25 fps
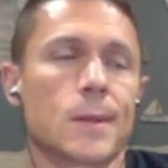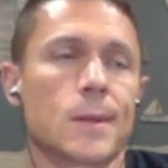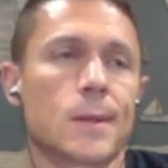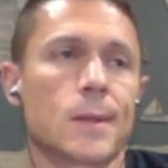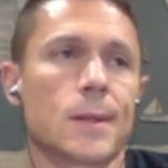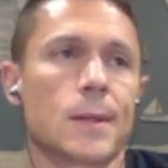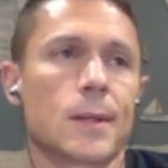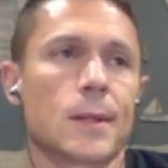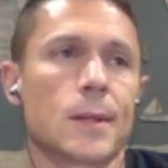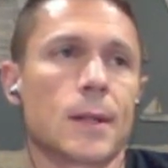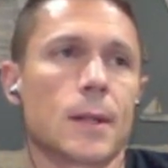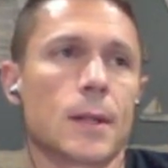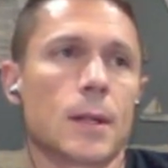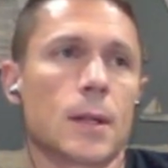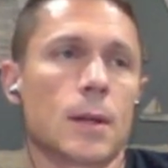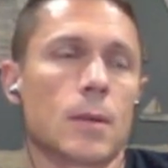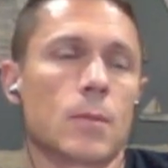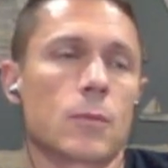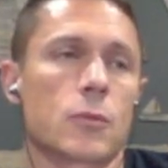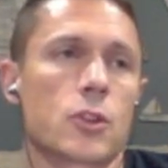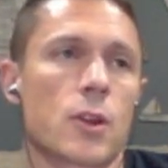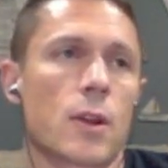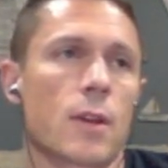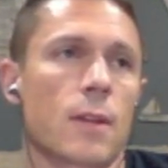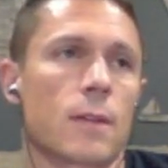
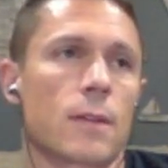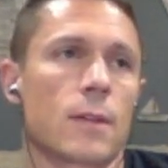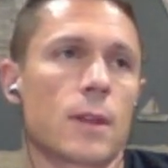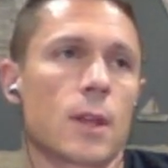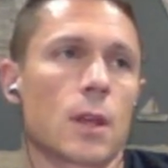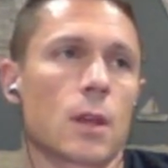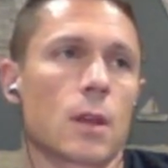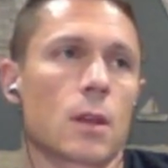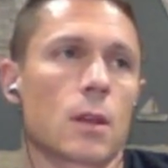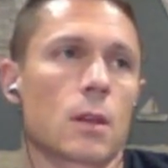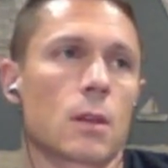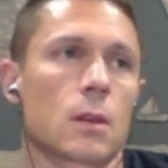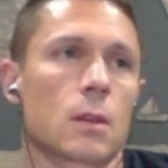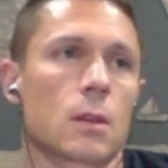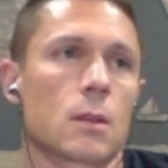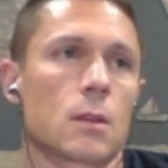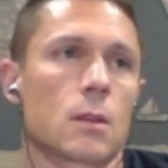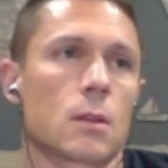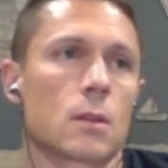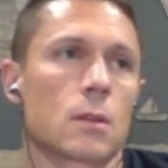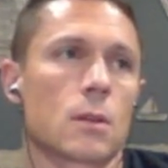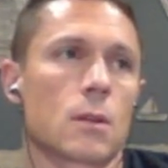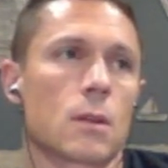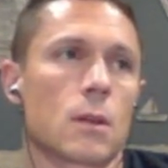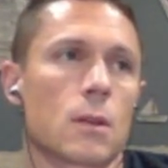I'm trying to think.
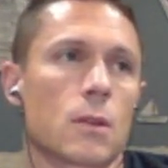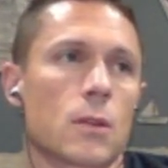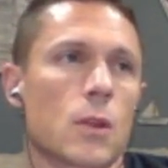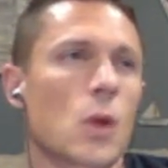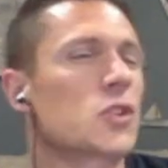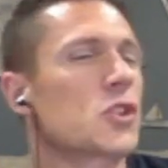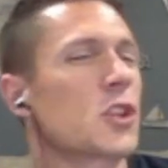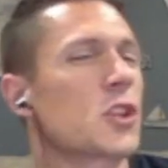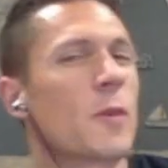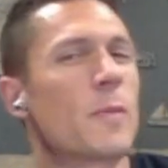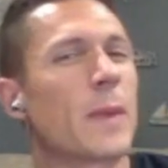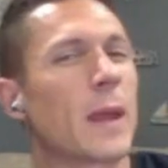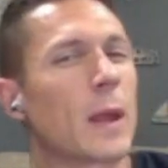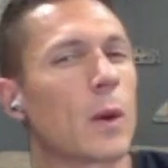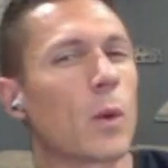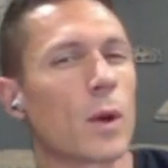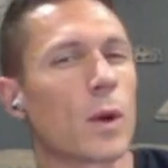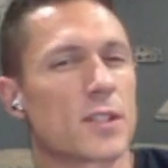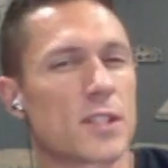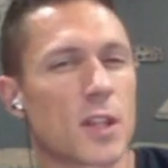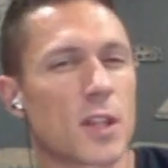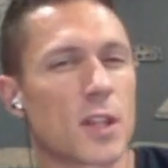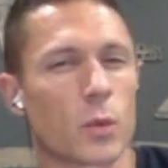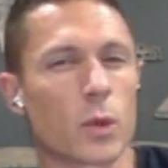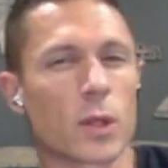Those are the big
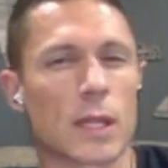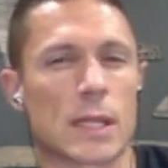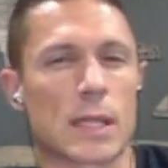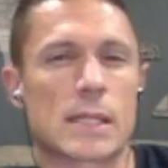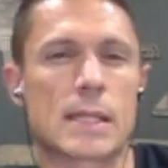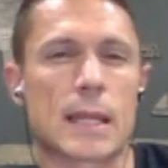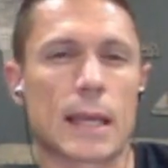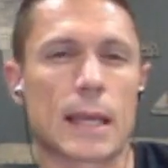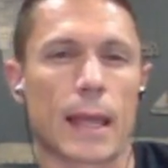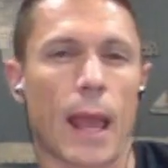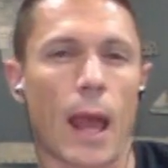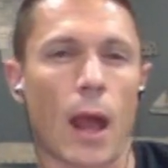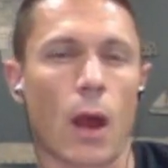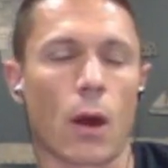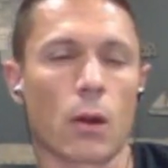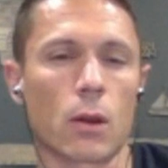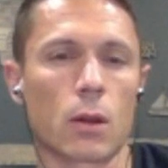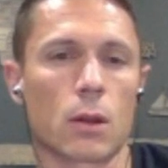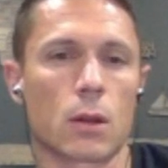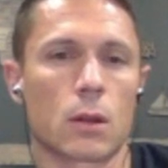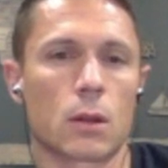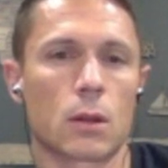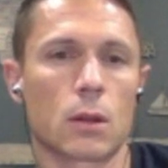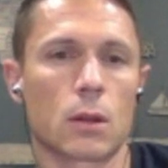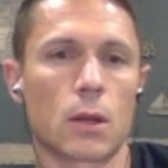ones that really stick
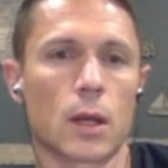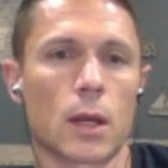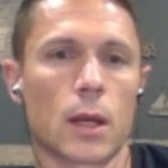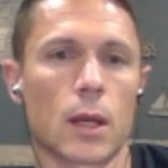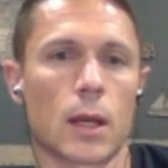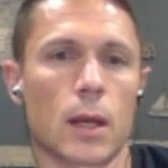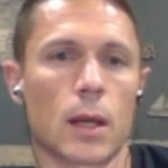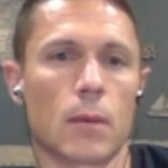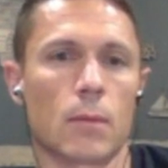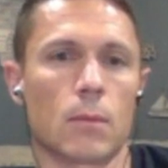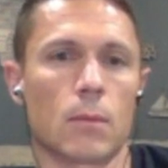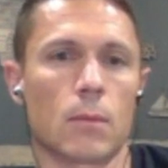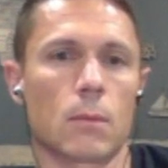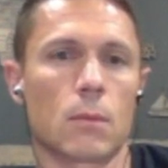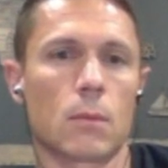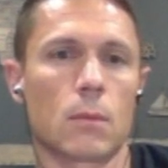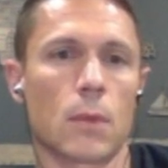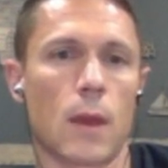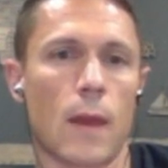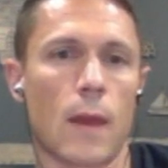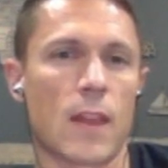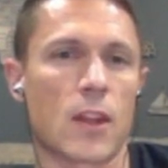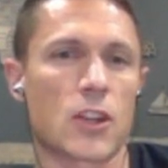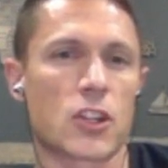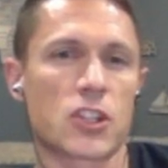out. And
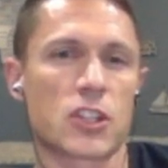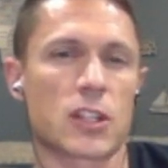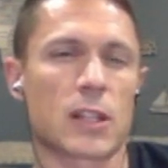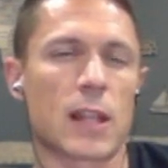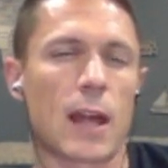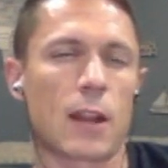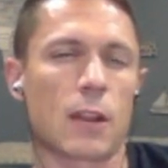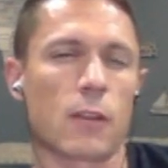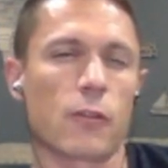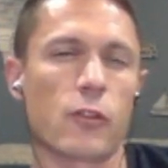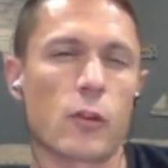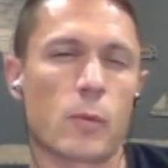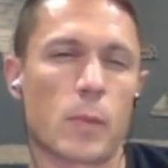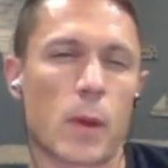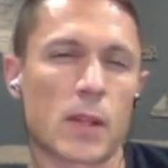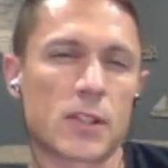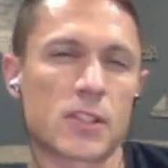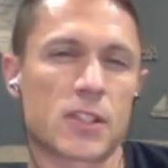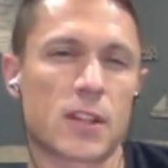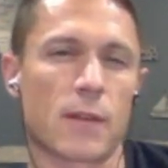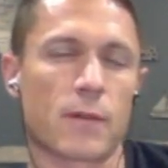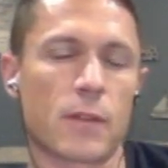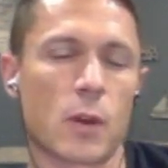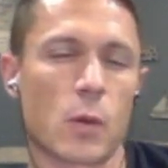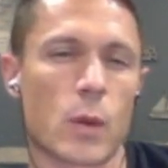then just a lot of the football
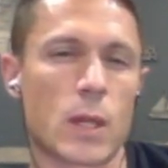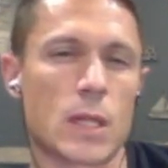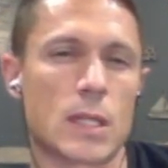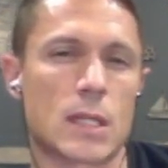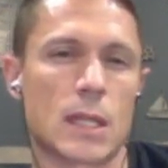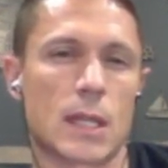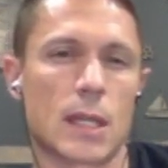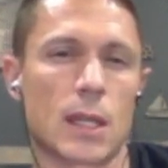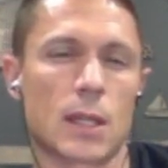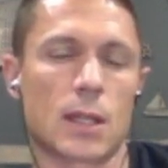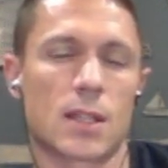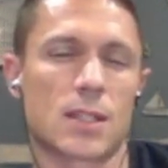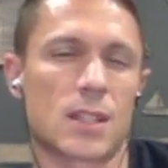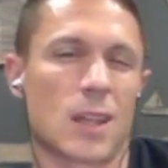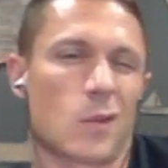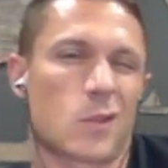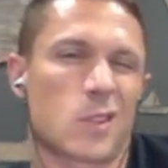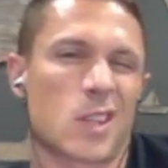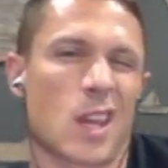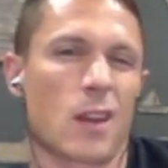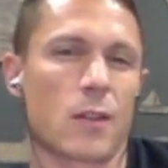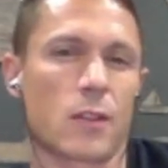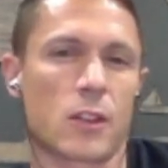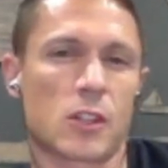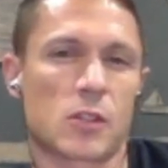stuff that we did because I
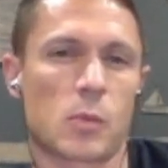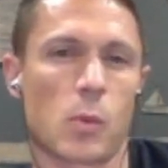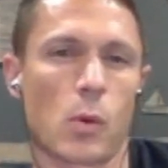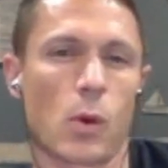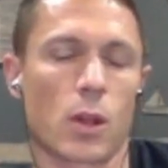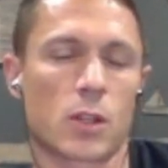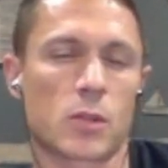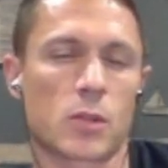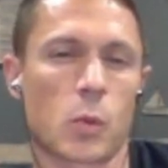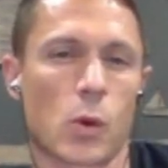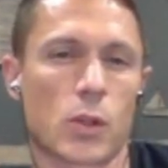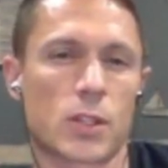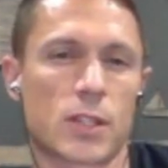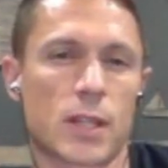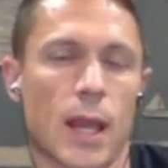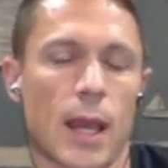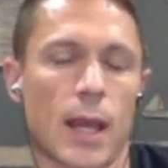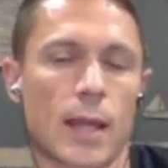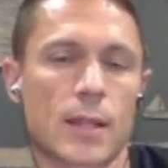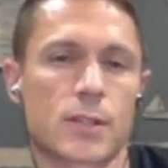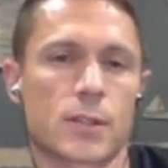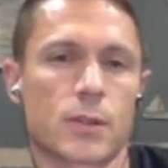was kind of a sports guy.